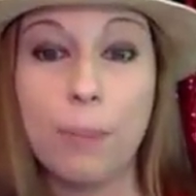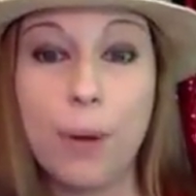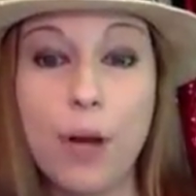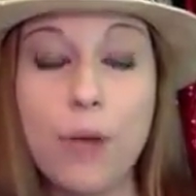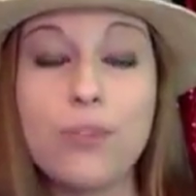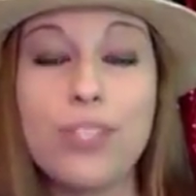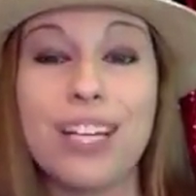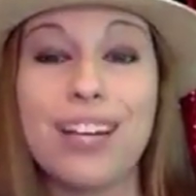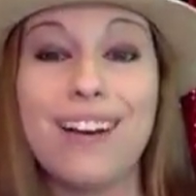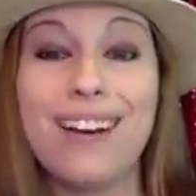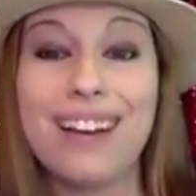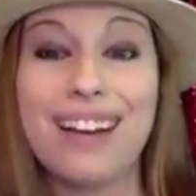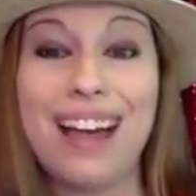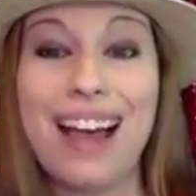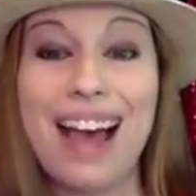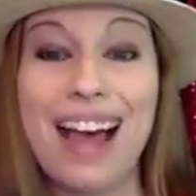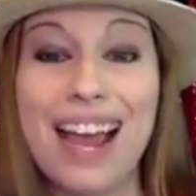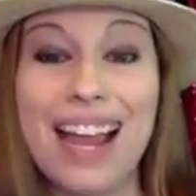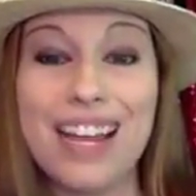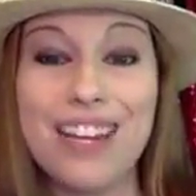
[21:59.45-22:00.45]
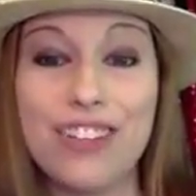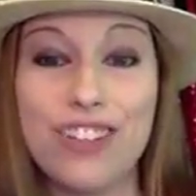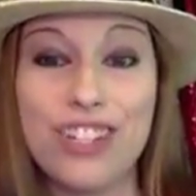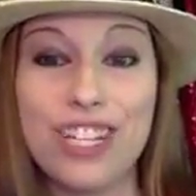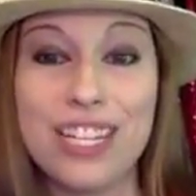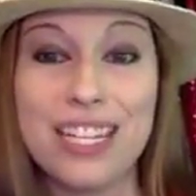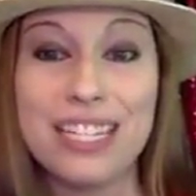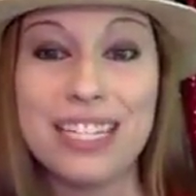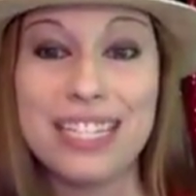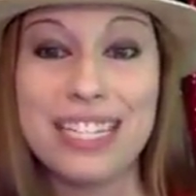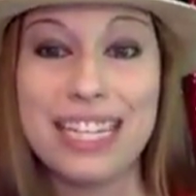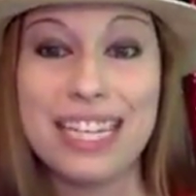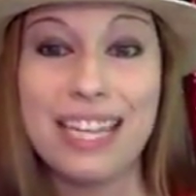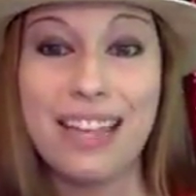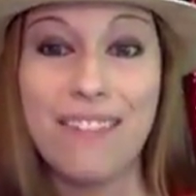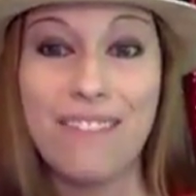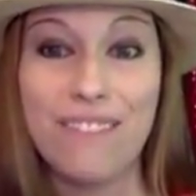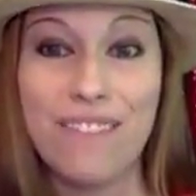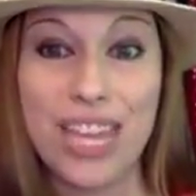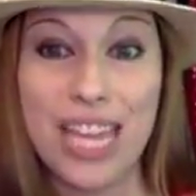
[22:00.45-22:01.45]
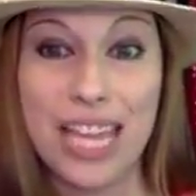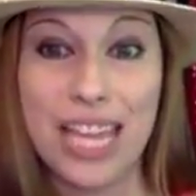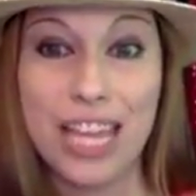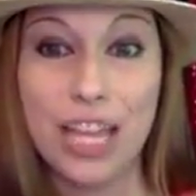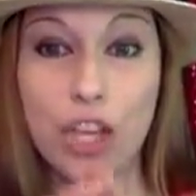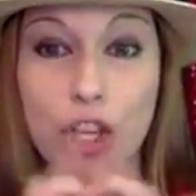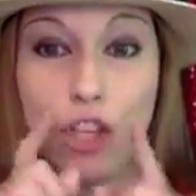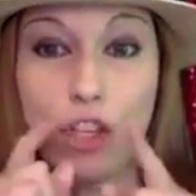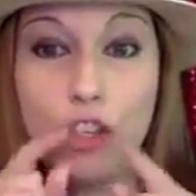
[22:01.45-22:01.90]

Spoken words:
are posting on IGTV.